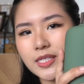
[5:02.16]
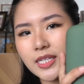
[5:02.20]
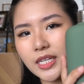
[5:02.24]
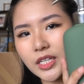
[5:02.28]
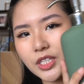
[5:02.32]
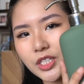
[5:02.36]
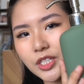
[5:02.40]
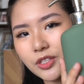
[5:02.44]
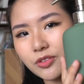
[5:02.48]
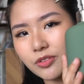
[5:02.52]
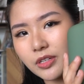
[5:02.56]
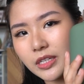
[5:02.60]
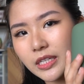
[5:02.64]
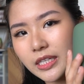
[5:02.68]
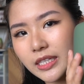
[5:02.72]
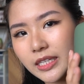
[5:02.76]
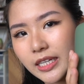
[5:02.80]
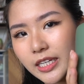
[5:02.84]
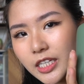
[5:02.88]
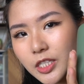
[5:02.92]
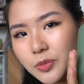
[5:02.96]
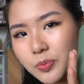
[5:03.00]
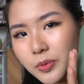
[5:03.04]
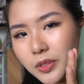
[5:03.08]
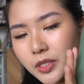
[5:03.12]
actually really
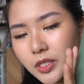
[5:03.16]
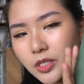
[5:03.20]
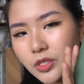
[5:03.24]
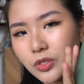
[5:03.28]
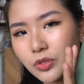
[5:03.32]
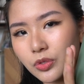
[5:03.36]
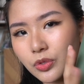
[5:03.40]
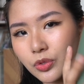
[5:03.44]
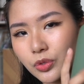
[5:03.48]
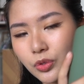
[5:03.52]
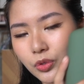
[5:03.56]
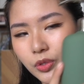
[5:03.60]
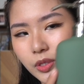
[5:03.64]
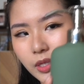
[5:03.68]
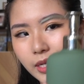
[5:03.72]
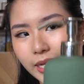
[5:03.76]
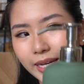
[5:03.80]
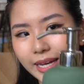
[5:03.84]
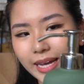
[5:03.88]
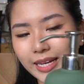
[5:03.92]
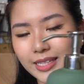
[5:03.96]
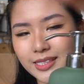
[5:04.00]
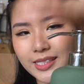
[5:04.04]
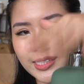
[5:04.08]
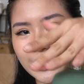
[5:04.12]
nice because you don't
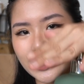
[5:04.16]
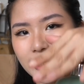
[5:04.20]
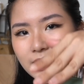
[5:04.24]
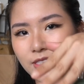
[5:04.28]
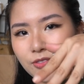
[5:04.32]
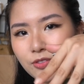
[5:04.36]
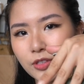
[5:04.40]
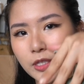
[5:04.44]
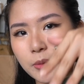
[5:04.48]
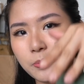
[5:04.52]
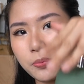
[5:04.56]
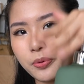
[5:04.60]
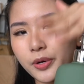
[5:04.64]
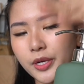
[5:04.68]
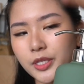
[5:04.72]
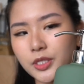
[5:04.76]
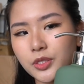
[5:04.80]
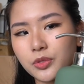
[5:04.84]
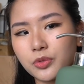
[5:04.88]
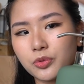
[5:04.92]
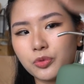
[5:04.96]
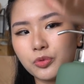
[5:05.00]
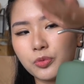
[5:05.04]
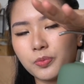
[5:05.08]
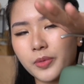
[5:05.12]
like excessively press
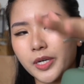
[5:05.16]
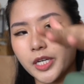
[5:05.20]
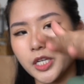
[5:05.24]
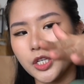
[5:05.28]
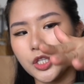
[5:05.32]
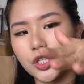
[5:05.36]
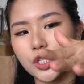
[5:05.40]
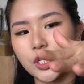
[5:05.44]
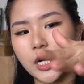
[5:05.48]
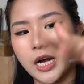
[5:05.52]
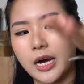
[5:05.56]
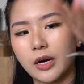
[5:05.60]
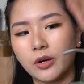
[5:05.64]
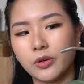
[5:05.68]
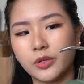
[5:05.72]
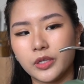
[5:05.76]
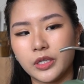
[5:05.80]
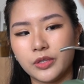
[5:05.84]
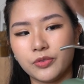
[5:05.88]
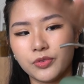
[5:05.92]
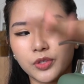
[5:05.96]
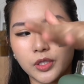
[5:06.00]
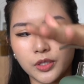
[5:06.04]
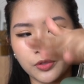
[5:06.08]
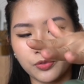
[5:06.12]
too much out
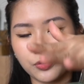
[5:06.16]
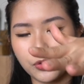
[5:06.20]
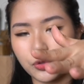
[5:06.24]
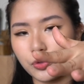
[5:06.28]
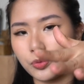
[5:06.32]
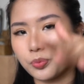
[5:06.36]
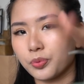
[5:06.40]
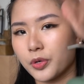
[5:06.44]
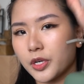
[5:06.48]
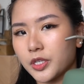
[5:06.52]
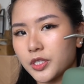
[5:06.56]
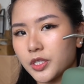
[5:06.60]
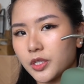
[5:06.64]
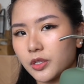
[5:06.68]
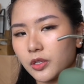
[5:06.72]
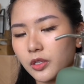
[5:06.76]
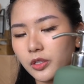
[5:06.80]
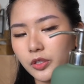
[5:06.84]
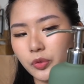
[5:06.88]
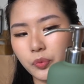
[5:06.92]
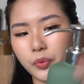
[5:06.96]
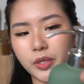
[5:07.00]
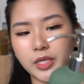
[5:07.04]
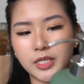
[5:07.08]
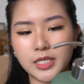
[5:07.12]
even if you press it all
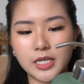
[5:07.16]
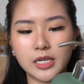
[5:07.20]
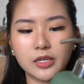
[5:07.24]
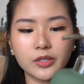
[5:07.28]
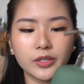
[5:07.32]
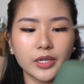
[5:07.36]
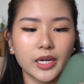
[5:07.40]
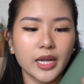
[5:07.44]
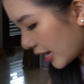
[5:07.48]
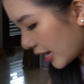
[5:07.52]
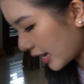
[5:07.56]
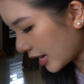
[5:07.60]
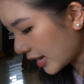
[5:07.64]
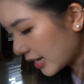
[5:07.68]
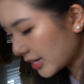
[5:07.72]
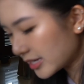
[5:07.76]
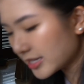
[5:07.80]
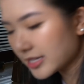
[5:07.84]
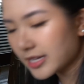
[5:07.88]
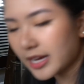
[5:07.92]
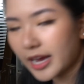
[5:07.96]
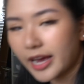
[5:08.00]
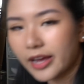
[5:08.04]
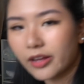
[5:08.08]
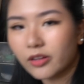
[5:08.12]
the way down.
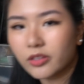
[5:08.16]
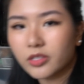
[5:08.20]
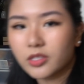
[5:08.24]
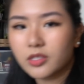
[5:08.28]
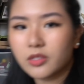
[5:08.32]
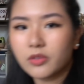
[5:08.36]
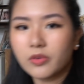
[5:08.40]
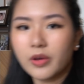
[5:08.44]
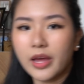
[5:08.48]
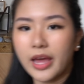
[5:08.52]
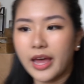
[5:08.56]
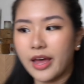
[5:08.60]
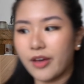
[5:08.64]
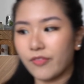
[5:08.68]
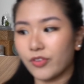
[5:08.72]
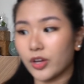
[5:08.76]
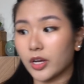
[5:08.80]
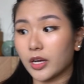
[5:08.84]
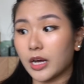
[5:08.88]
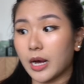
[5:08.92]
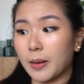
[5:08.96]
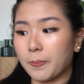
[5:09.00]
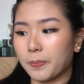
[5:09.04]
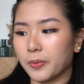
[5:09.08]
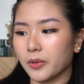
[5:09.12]
And I also have a
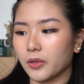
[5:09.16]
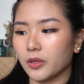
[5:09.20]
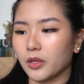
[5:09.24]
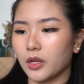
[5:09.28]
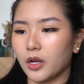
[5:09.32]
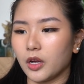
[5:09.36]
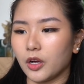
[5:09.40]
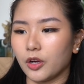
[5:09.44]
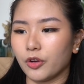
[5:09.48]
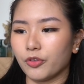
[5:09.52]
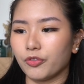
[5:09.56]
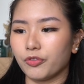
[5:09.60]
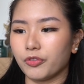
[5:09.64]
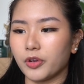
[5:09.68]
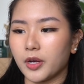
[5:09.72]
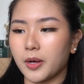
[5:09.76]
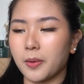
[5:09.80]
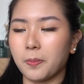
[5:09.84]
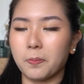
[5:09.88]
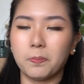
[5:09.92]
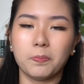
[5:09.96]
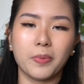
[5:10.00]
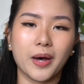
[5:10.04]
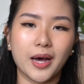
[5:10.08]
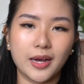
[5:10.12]
couple
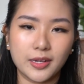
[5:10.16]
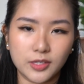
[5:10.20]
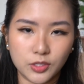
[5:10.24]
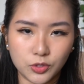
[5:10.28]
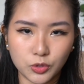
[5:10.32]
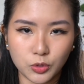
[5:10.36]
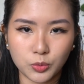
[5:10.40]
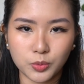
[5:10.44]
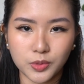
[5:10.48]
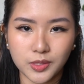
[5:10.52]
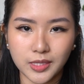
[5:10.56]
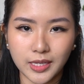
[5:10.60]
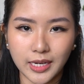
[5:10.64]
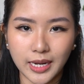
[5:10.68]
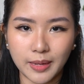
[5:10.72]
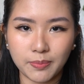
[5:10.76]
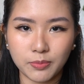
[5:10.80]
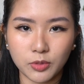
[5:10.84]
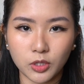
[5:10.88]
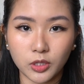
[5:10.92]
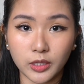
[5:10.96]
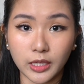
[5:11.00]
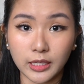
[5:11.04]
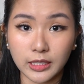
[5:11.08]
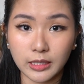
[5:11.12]
of bar soaps that I'm
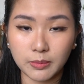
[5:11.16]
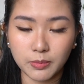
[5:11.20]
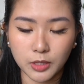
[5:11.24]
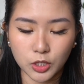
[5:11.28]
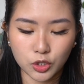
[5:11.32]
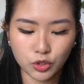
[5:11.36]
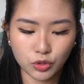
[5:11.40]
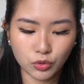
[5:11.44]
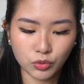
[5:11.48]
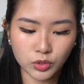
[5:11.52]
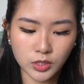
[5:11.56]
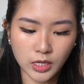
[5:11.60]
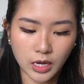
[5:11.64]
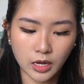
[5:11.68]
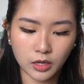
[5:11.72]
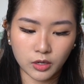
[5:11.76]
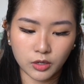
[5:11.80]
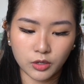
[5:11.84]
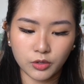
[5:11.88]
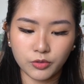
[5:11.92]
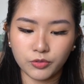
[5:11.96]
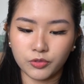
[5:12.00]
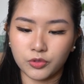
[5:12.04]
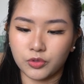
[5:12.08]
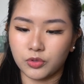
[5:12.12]
not getting much use out
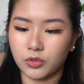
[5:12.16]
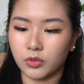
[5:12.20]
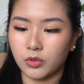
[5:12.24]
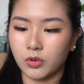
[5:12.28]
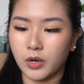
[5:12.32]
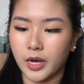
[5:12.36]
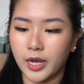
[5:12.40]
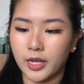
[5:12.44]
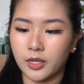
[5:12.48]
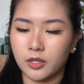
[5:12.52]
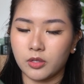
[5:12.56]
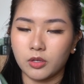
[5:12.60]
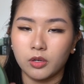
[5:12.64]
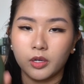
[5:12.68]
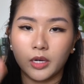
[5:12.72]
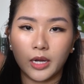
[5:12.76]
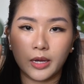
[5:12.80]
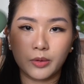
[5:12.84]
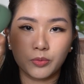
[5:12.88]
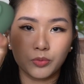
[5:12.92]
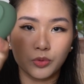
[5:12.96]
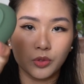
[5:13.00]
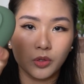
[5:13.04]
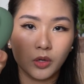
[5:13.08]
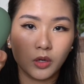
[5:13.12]
of, so I thought I
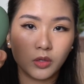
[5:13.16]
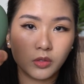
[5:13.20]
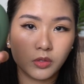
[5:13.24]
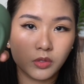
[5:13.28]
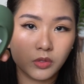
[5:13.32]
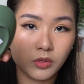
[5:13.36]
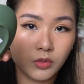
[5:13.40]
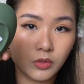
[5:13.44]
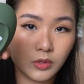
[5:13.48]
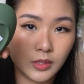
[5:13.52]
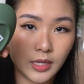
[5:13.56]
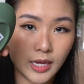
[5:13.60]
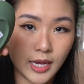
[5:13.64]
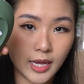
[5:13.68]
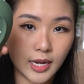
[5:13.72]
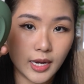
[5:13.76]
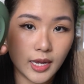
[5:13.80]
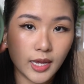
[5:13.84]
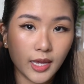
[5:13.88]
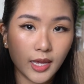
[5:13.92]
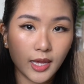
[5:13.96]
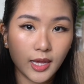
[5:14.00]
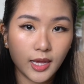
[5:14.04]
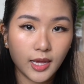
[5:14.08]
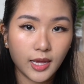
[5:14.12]
would also get
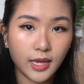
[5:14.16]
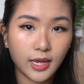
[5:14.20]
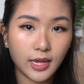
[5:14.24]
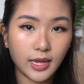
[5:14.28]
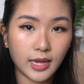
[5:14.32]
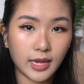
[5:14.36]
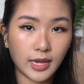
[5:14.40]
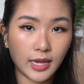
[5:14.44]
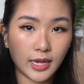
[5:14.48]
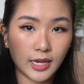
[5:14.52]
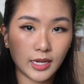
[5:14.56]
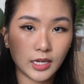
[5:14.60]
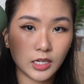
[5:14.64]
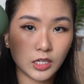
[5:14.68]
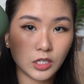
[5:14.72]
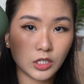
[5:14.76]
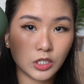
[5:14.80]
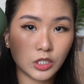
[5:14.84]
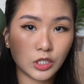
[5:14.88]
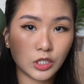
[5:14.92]
a